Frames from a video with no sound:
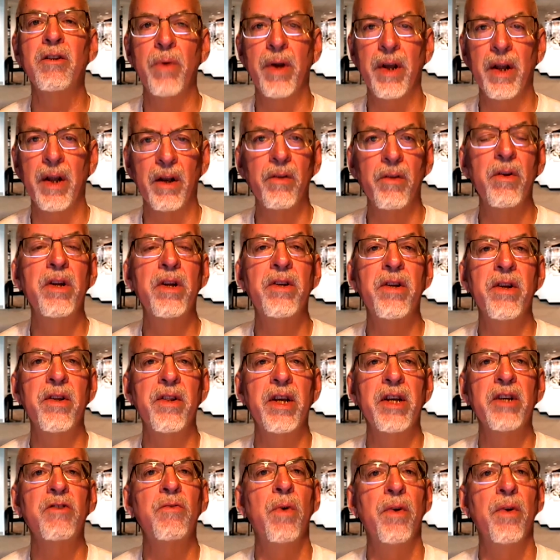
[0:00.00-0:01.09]
We alluded to
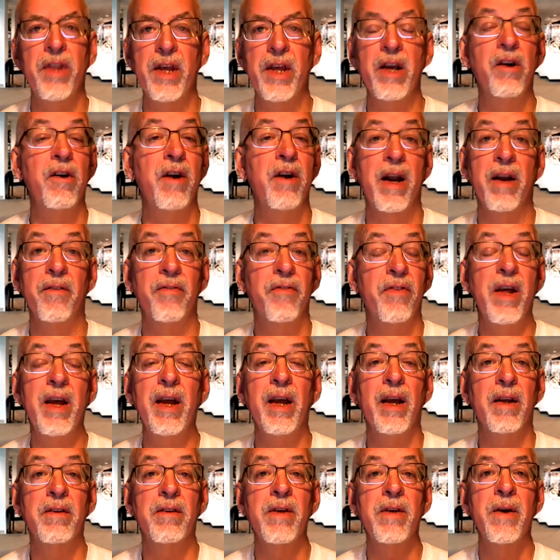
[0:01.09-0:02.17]
this with the Internet of
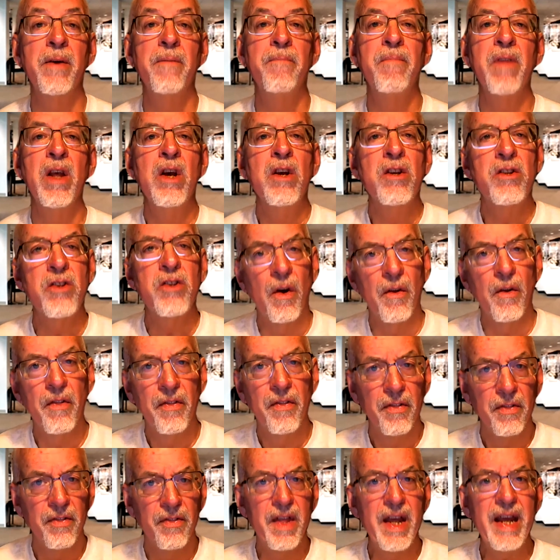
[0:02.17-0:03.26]
Things. So
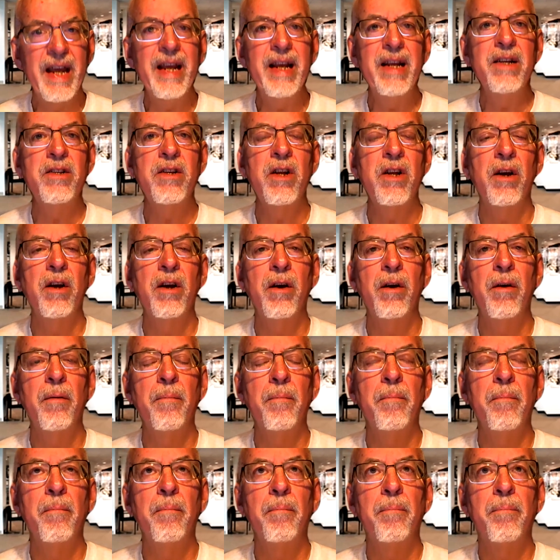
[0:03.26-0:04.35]
these
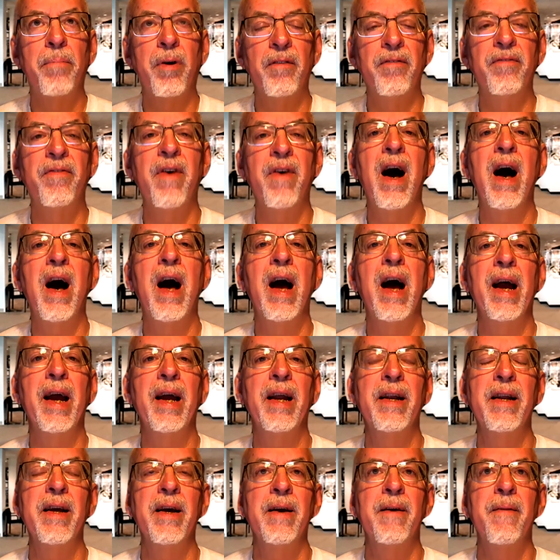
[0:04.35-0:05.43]

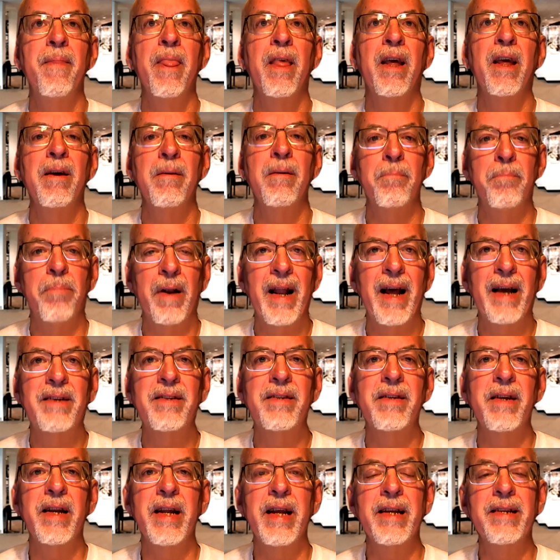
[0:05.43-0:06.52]
provide
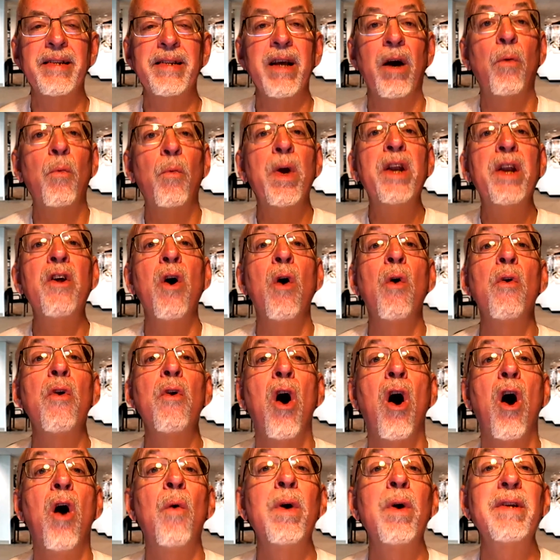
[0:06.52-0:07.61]
complexities that we don't
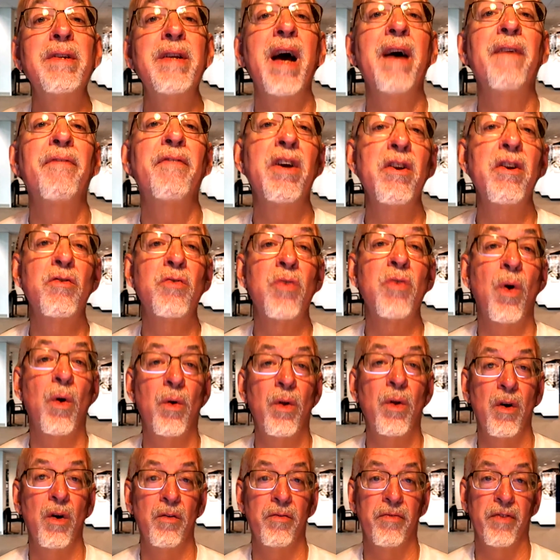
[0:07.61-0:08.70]
always have
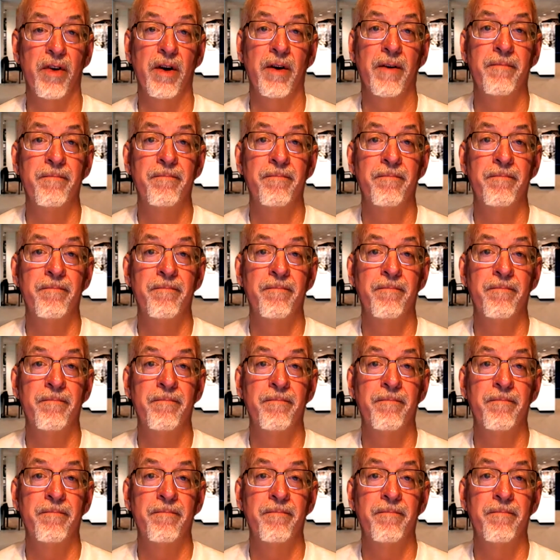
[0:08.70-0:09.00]
control over.